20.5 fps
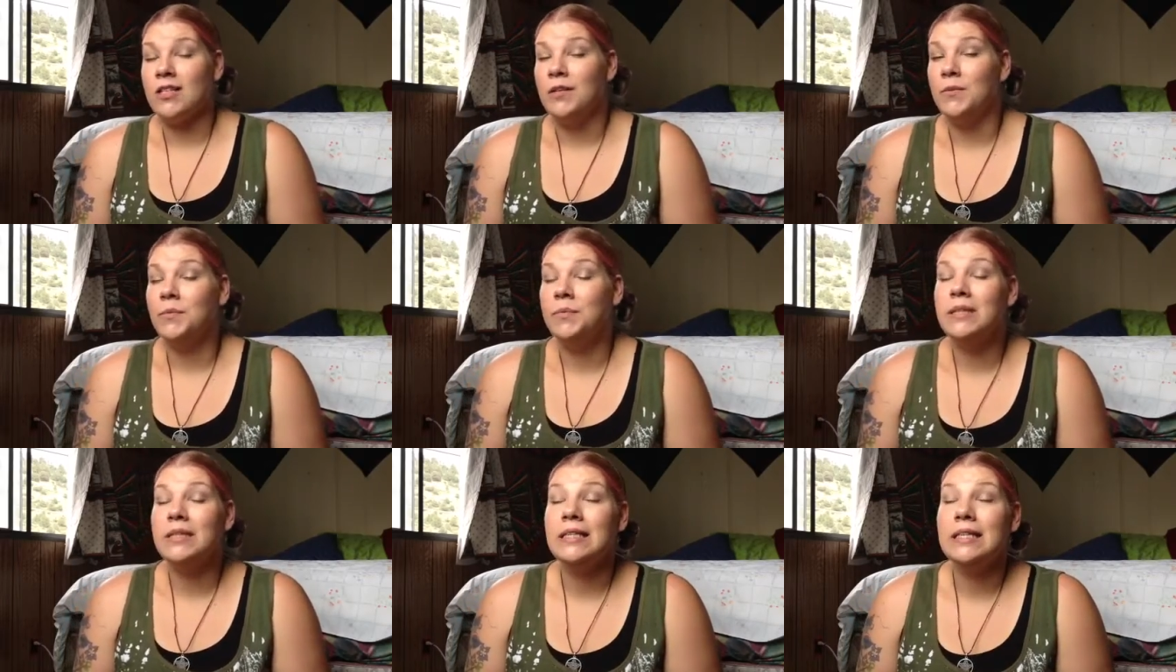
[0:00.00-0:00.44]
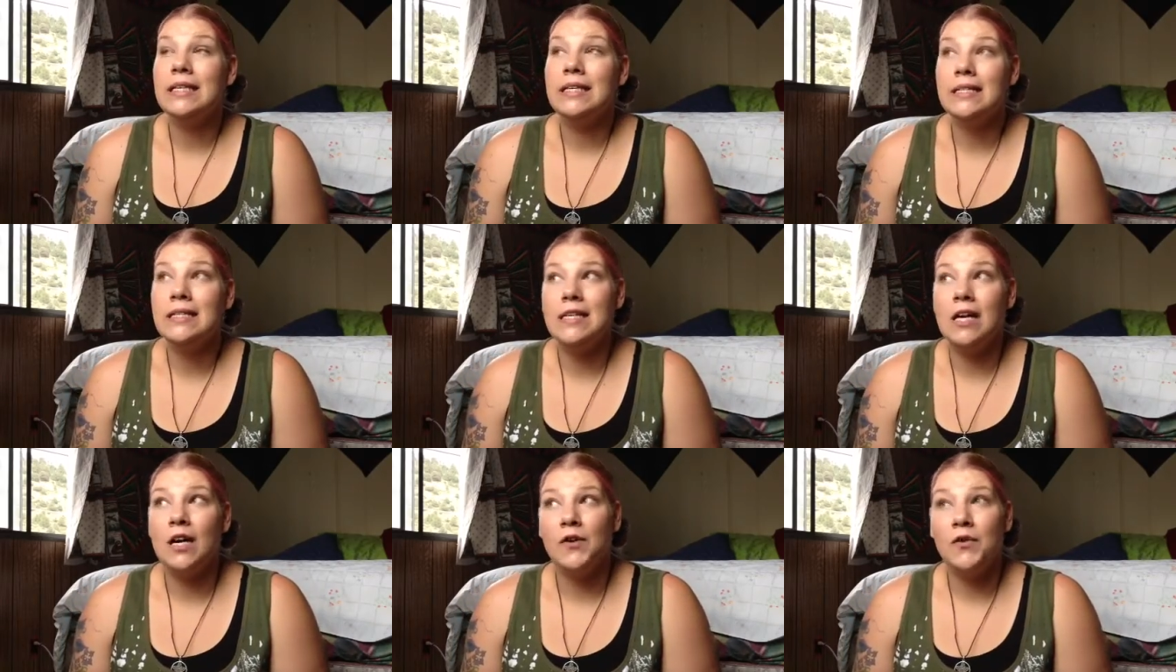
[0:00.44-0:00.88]

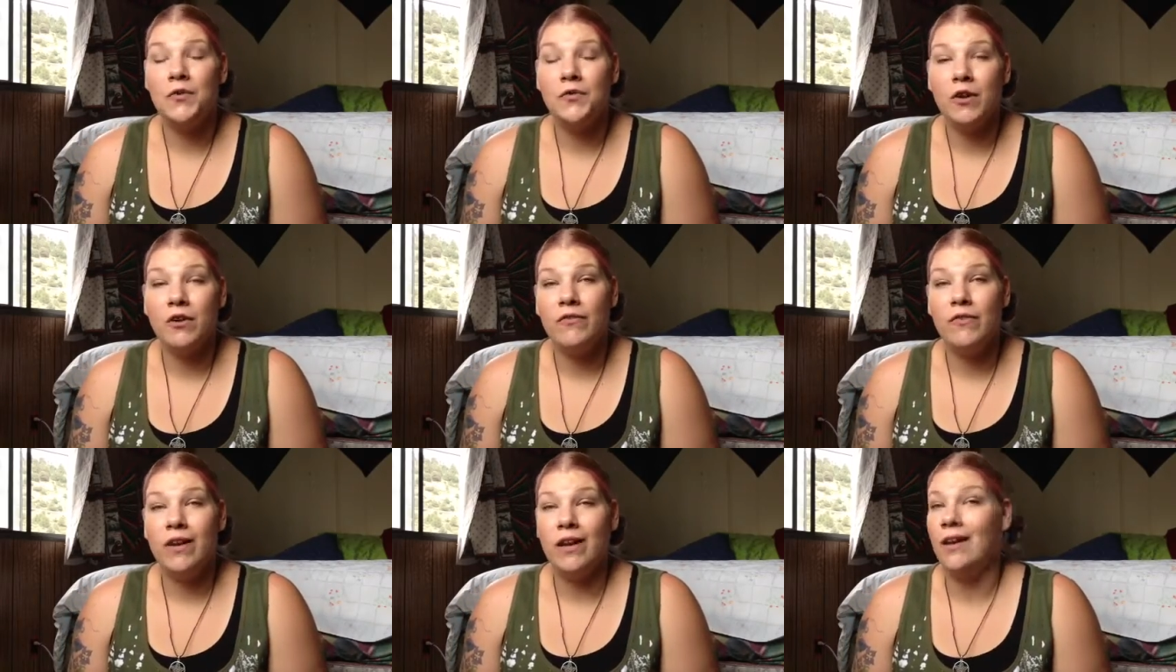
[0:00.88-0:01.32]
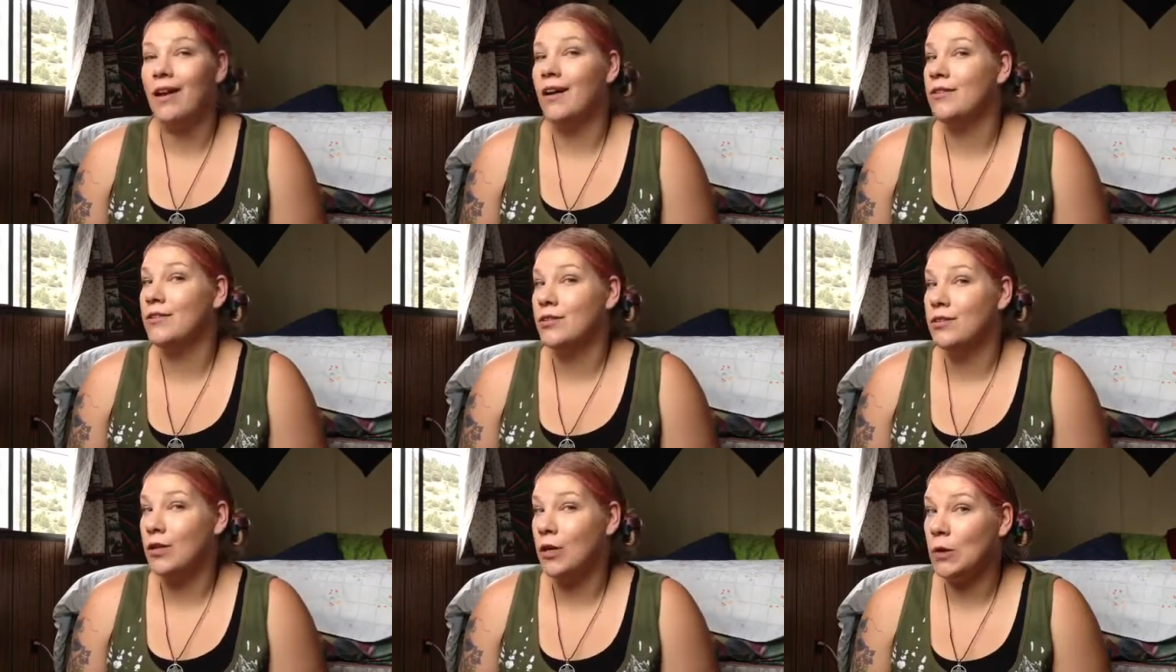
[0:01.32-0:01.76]
completely undriven and
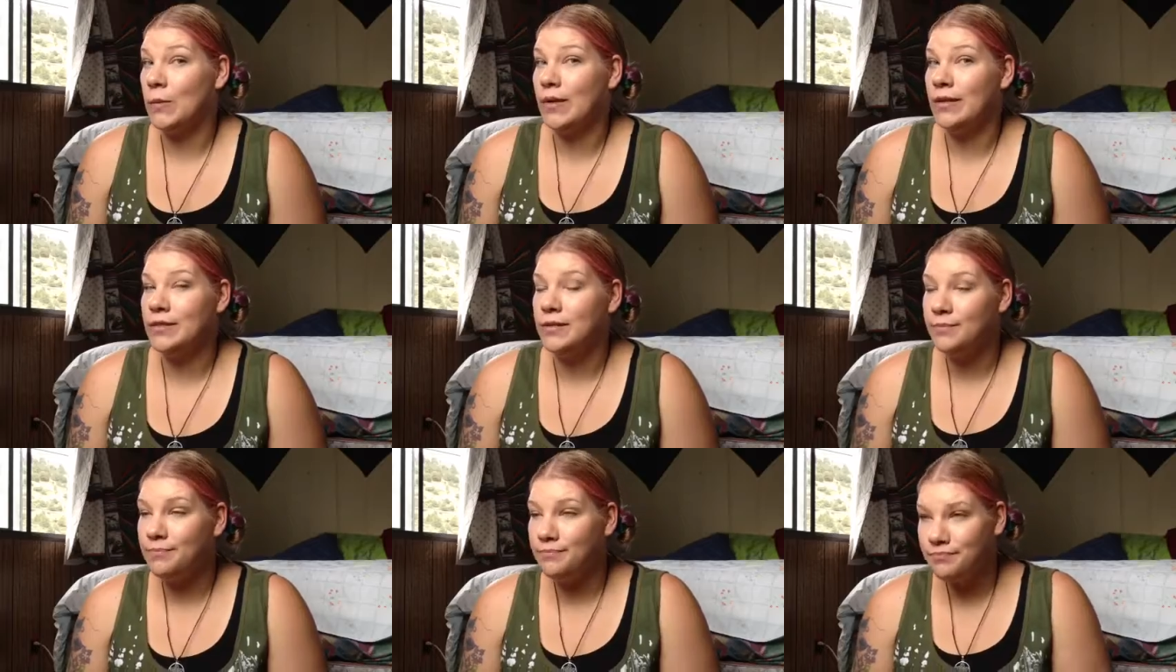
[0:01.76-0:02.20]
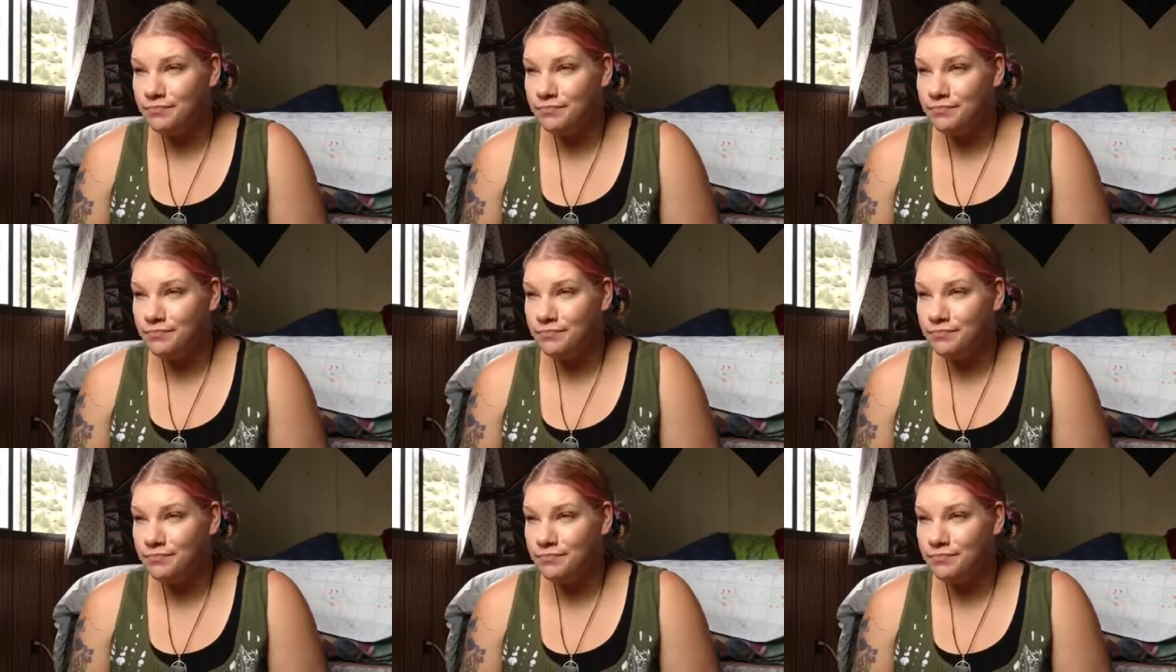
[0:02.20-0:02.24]
undetermined?